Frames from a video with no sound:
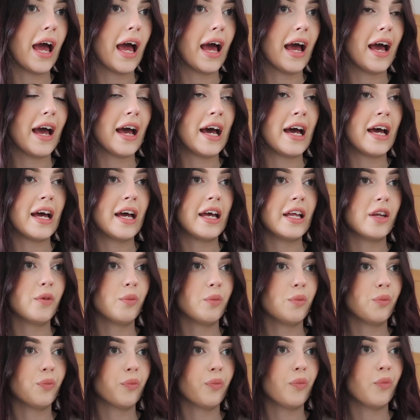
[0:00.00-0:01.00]

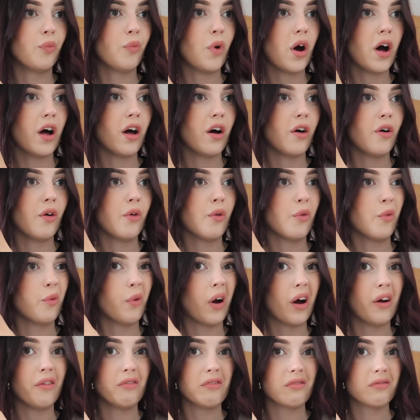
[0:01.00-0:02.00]
And while
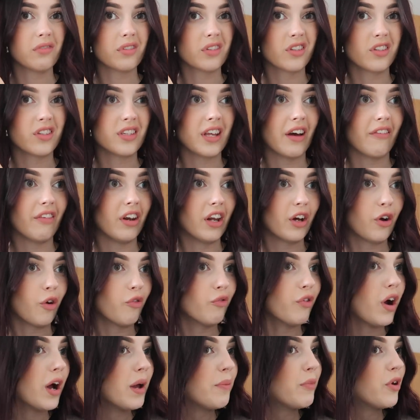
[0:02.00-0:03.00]
I was just having a look
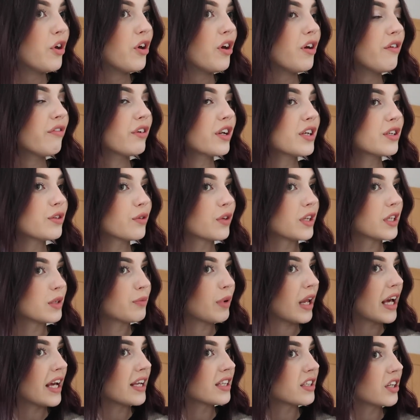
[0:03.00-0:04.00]
on Rightmove and I saw this
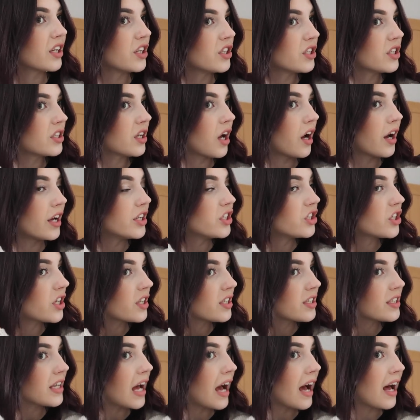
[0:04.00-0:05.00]
place, and I
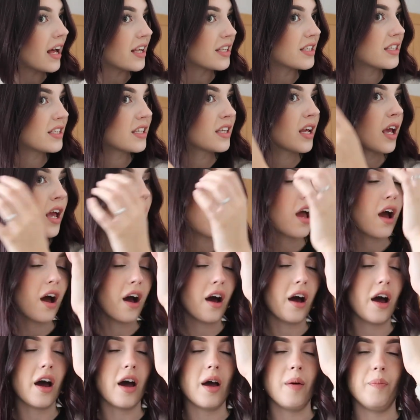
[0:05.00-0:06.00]
just asked
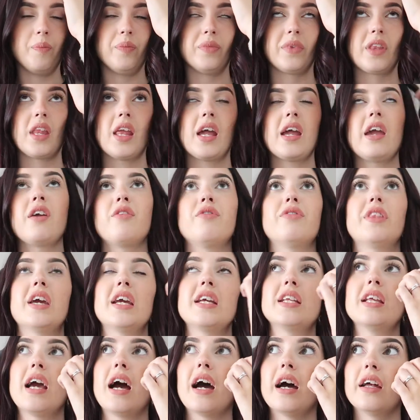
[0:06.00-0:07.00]
if
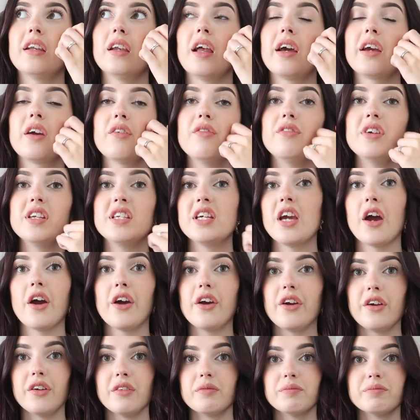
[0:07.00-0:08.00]
they had like a
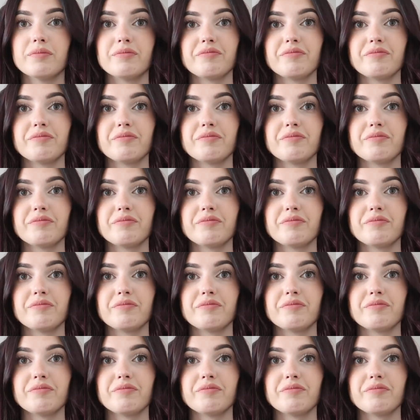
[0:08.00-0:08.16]
video